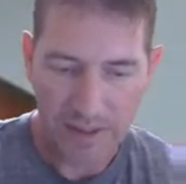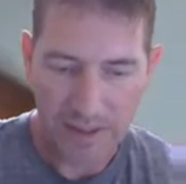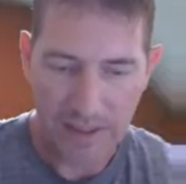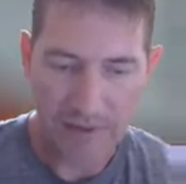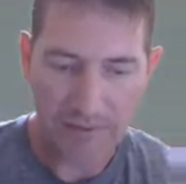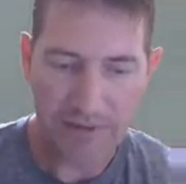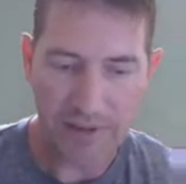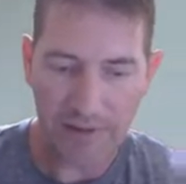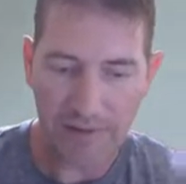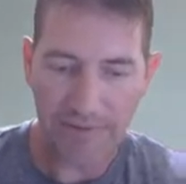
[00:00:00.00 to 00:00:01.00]

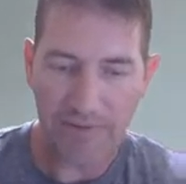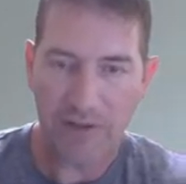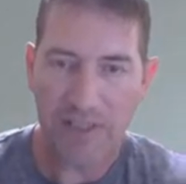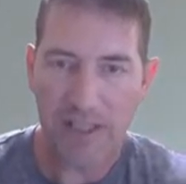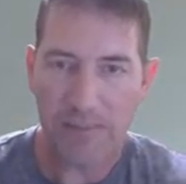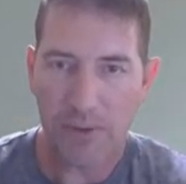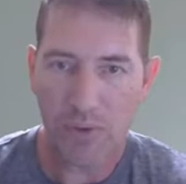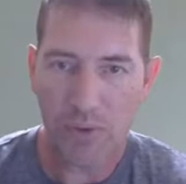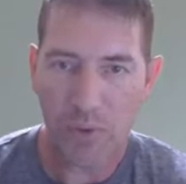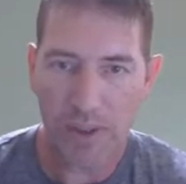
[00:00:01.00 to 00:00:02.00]
NFL debut,
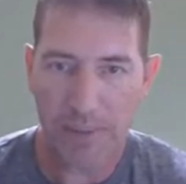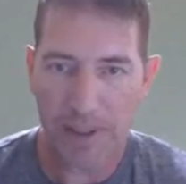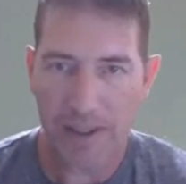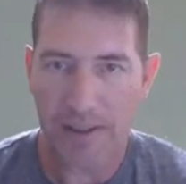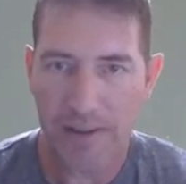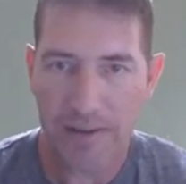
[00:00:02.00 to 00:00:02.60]
Quiddy Pay,